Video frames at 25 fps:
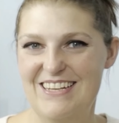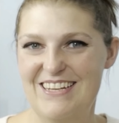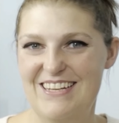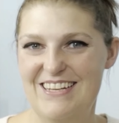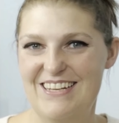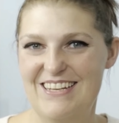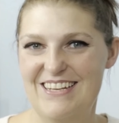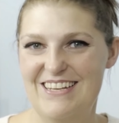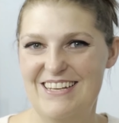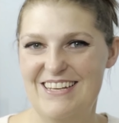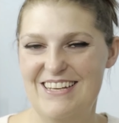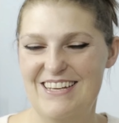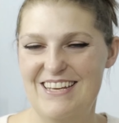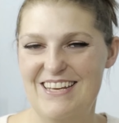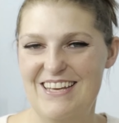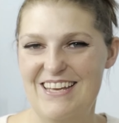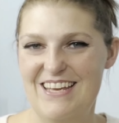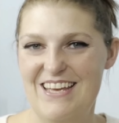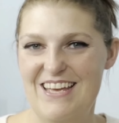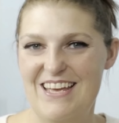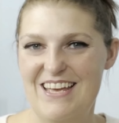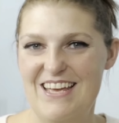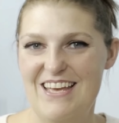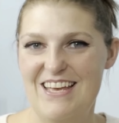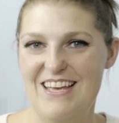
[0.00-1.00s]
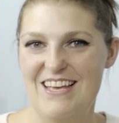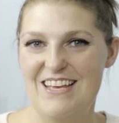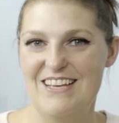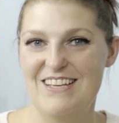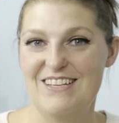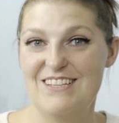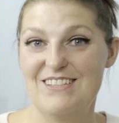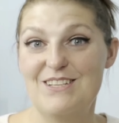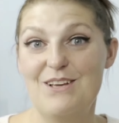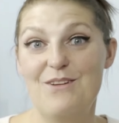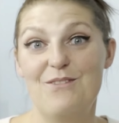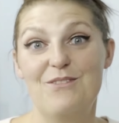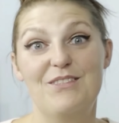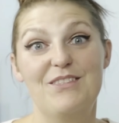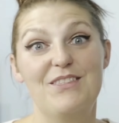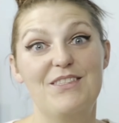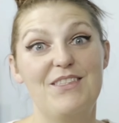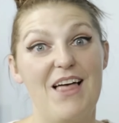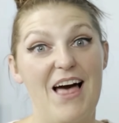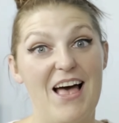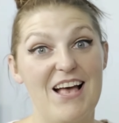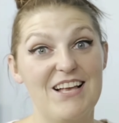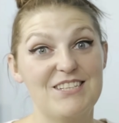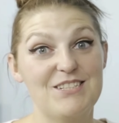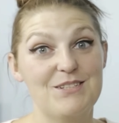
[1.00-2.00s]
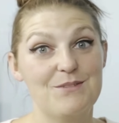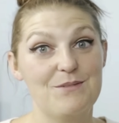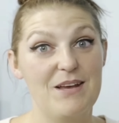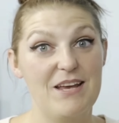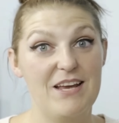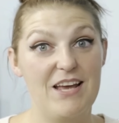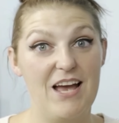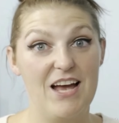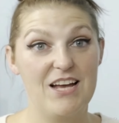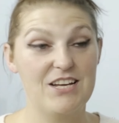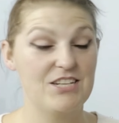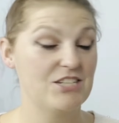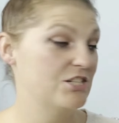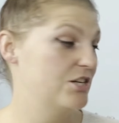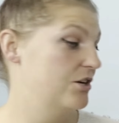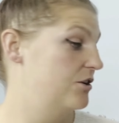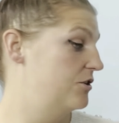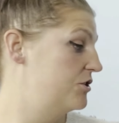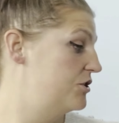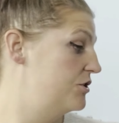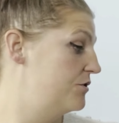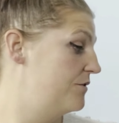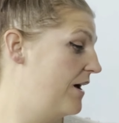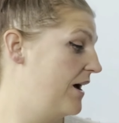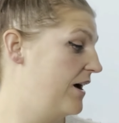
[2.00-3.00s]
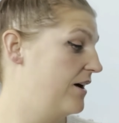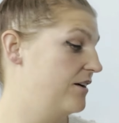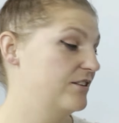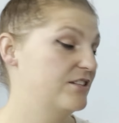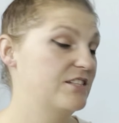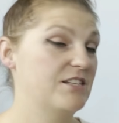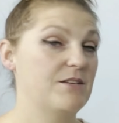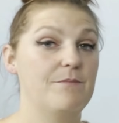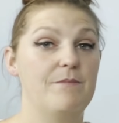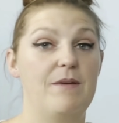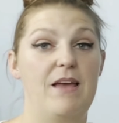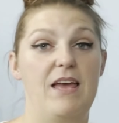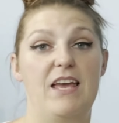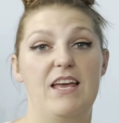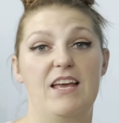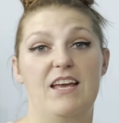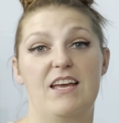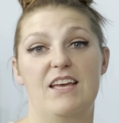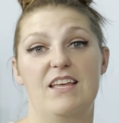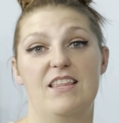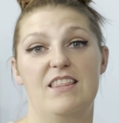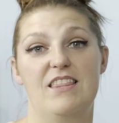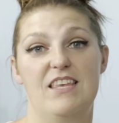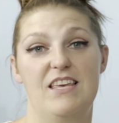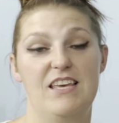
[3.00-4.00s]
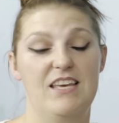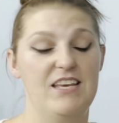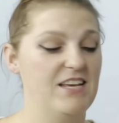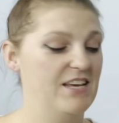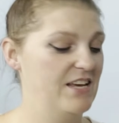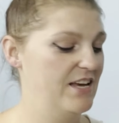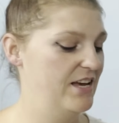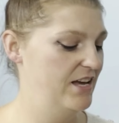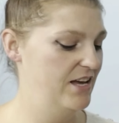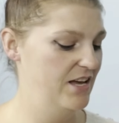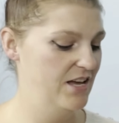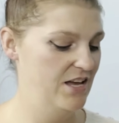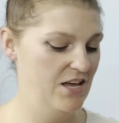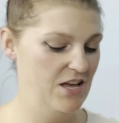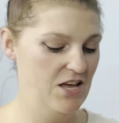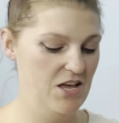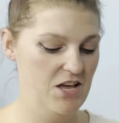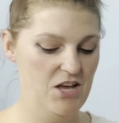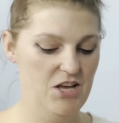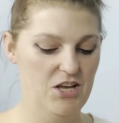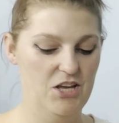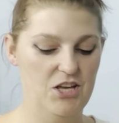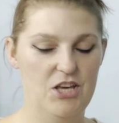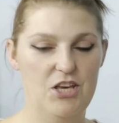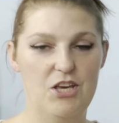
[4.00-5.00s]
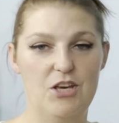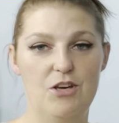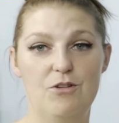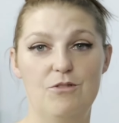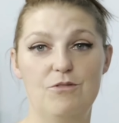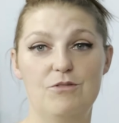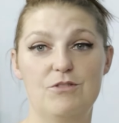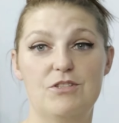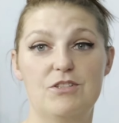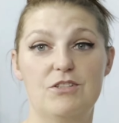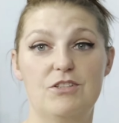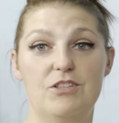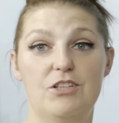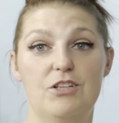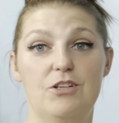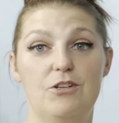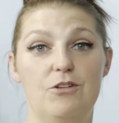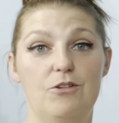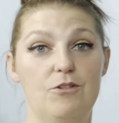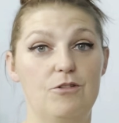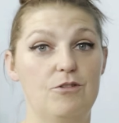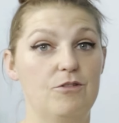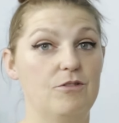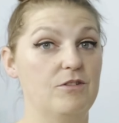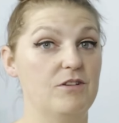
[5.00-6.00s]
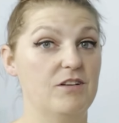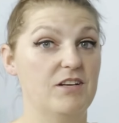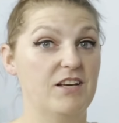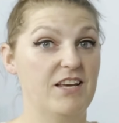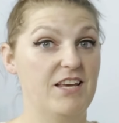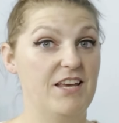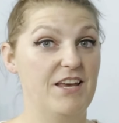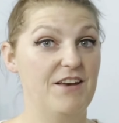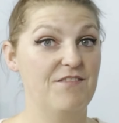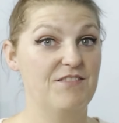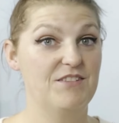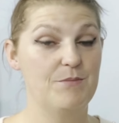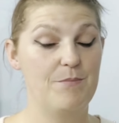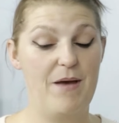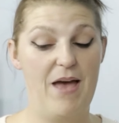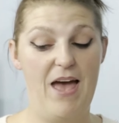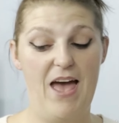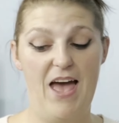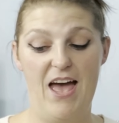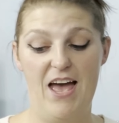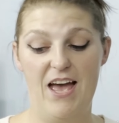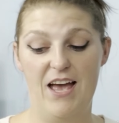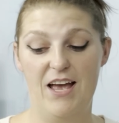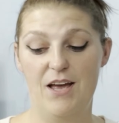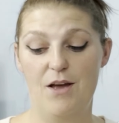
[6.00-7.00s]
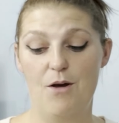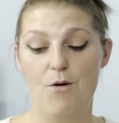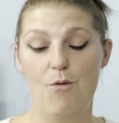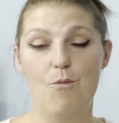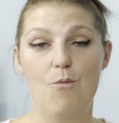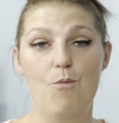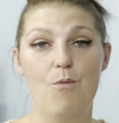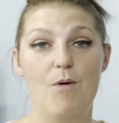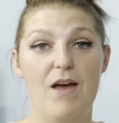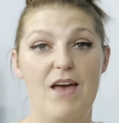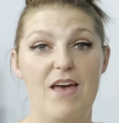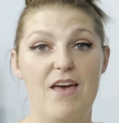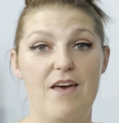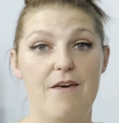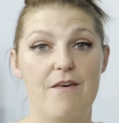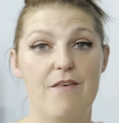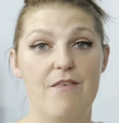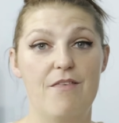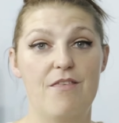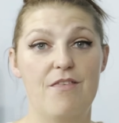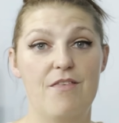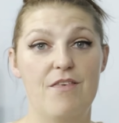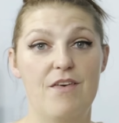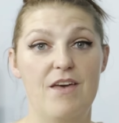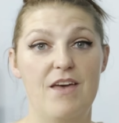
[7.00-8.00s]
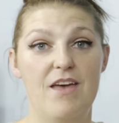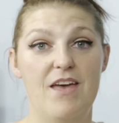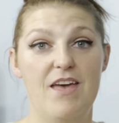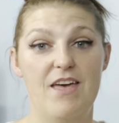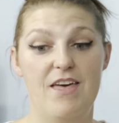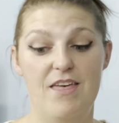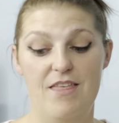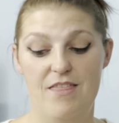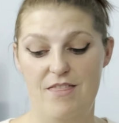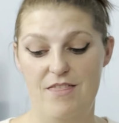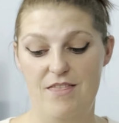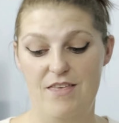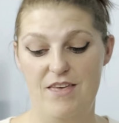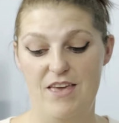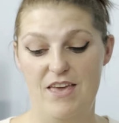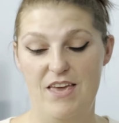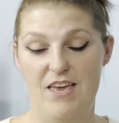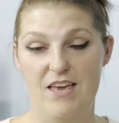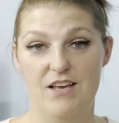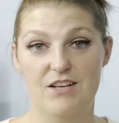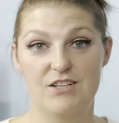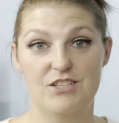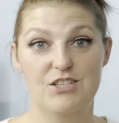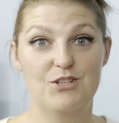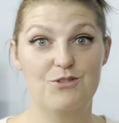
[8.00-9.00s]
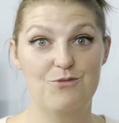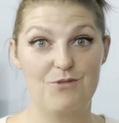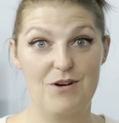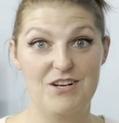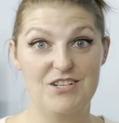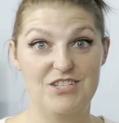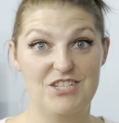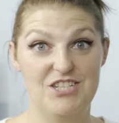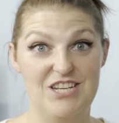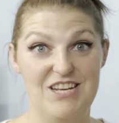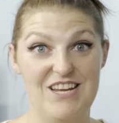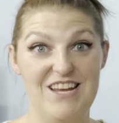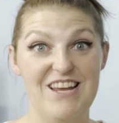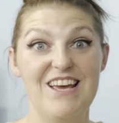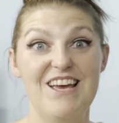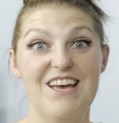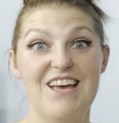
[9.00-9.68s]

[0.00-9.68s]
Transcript: Cut. So last week I showed you how to make the cute little gift bag with the scrunchie